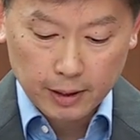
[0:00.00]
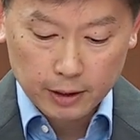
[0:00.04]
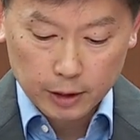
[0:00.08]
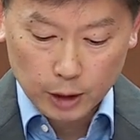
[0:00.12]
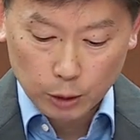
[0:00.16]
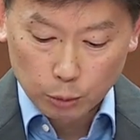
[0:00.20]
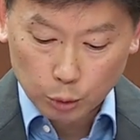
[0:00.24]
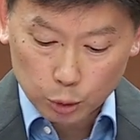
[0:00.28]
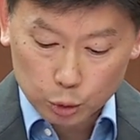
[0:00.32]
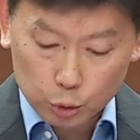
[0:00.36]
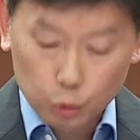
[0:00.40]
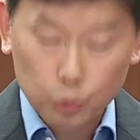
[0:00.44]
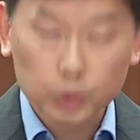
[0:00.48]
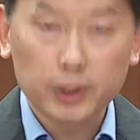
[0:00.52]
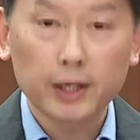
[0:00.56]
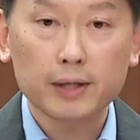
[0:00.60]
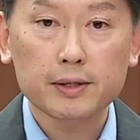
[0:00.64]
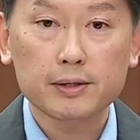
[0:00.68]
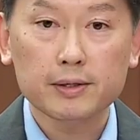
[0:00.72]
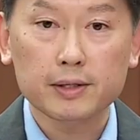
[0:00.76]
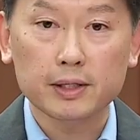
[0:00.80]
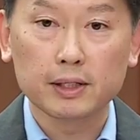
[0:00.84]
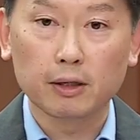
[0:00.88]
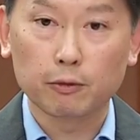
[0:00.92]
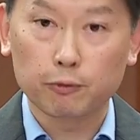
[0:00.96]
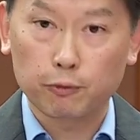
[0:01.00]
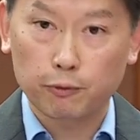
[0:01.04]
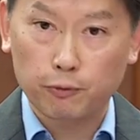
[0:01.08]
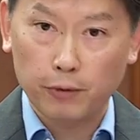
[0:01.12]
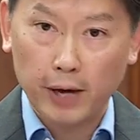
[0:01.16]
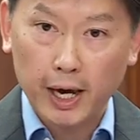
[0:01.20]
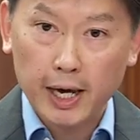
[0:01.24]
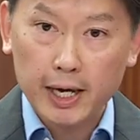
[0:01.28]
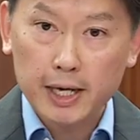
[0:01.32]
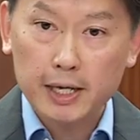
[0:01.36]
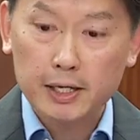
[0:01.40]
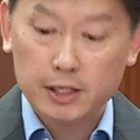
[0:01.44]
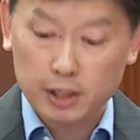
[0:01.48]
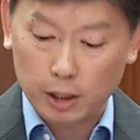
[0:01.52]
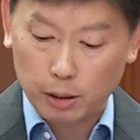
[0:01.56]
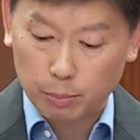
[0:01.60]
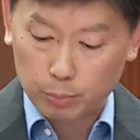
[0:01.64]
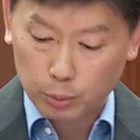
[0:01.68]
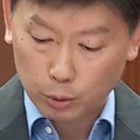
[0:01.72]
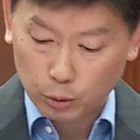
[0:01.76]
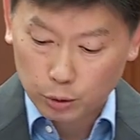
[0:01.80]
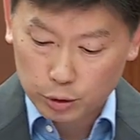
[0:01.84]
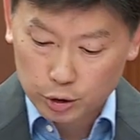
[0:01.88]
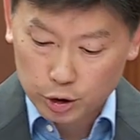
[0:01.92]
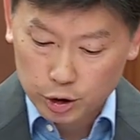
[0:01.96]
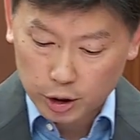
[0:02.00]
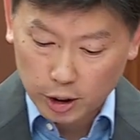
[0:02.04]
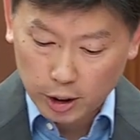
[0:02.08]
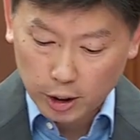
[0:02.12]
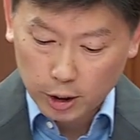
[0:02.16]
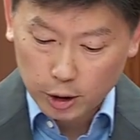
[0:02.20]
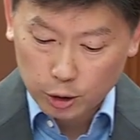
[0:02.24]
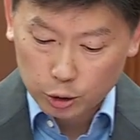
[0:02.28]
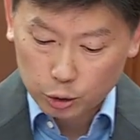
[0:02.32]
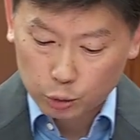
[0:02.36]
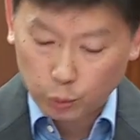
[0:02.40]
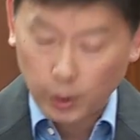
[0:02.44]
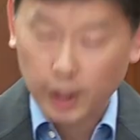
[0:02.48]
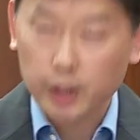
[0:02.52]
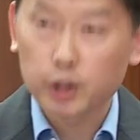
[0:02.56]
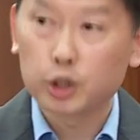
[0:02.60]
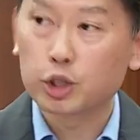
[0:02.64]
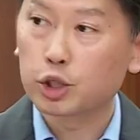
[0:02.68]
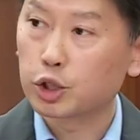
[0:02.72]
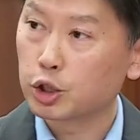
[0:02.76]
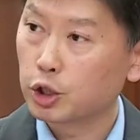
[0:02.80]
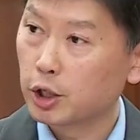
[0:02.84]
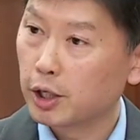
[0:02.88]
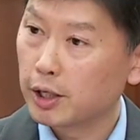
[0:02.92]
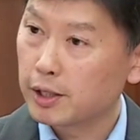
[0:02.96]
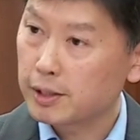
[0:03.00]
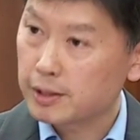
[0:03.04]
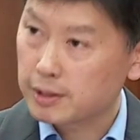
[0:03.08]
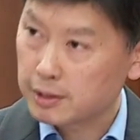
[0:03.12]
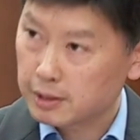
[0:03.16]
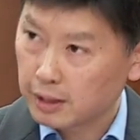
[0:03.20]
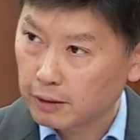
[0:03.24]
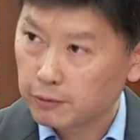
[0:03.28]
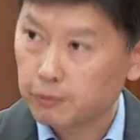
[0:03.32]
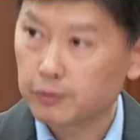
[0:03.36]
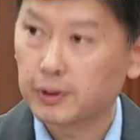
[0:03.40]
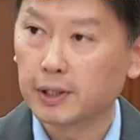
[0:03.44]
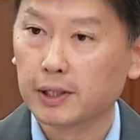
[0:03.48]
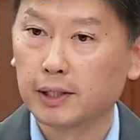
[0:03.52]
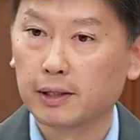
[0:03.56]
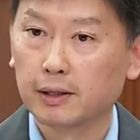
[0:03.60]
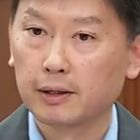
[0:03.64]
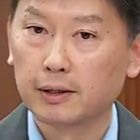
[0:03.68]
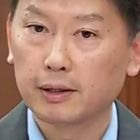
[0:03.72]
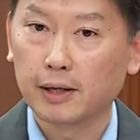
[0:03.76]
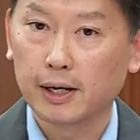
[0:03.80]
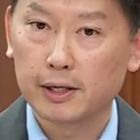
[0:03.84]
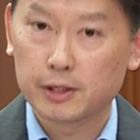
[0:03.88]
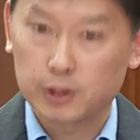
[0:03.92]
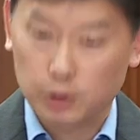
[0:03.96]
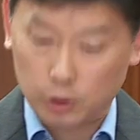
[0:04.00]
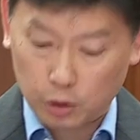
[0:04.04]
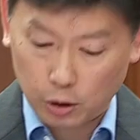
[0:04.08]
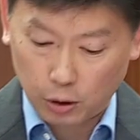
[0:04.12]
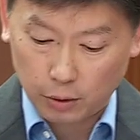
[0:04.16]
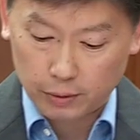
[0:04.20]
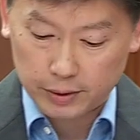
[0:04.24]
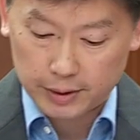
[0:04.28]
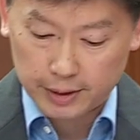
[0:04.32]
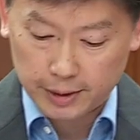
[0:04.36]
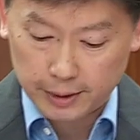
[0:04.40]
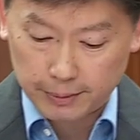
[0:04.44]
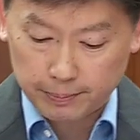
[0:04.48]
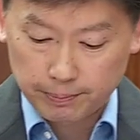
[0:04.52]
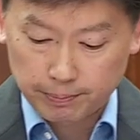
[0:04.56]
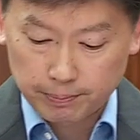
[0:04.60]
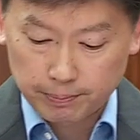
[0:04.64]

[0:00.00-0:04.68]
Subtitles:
They will do this in a phased approach to ensure safety and security.